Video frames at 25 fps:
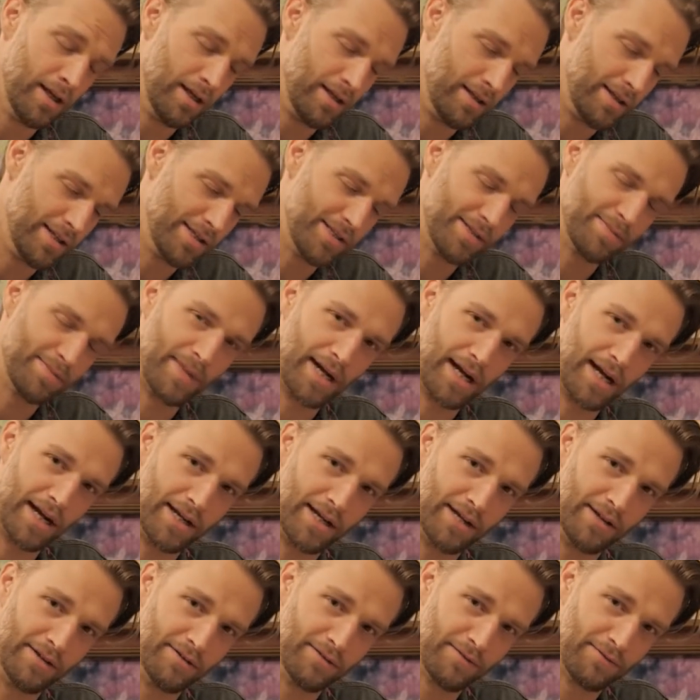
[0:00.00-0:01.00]
This is
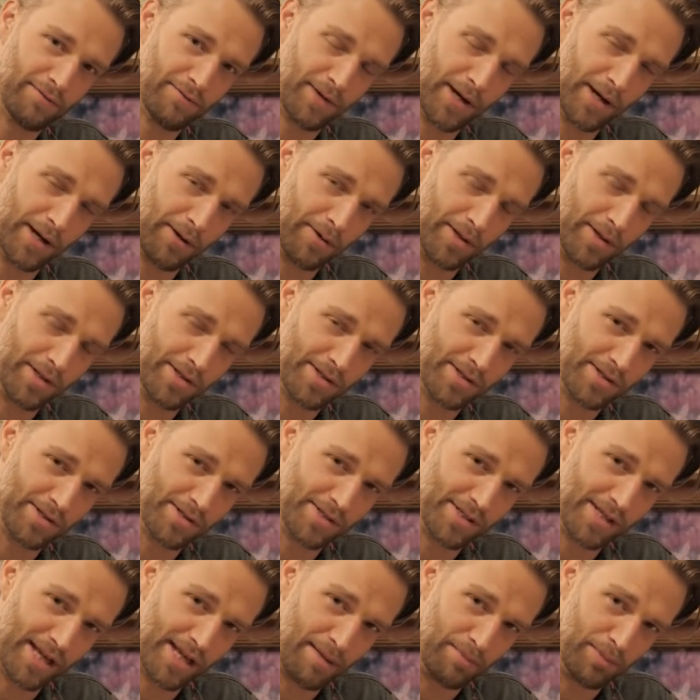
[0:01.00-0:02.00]
my fragrance
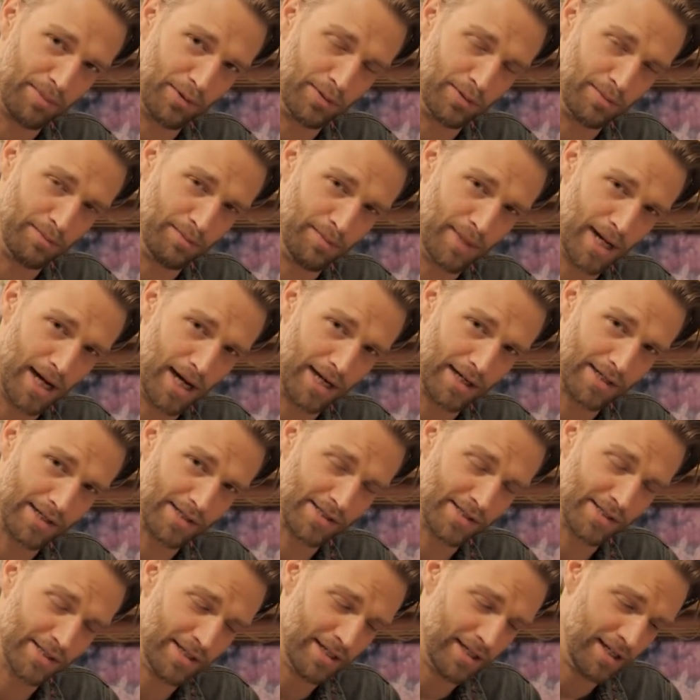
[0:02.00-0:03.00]
sample
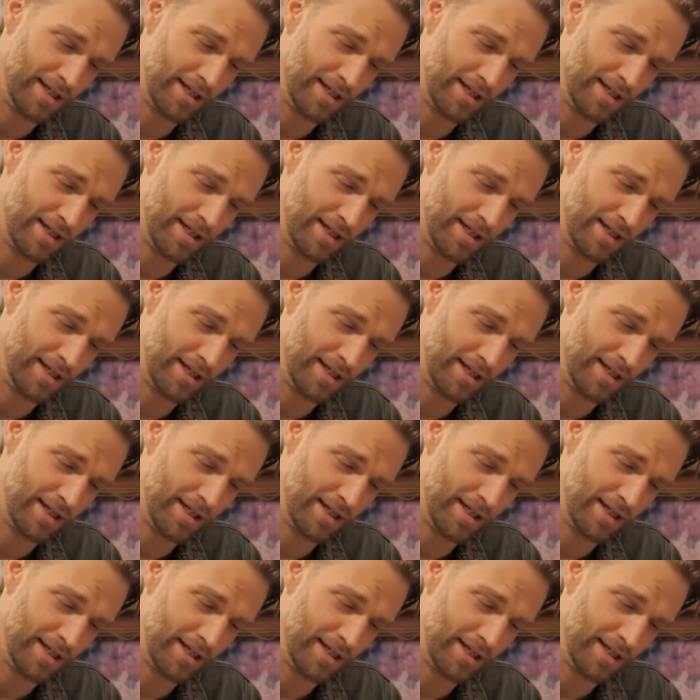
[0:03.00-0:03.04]
box.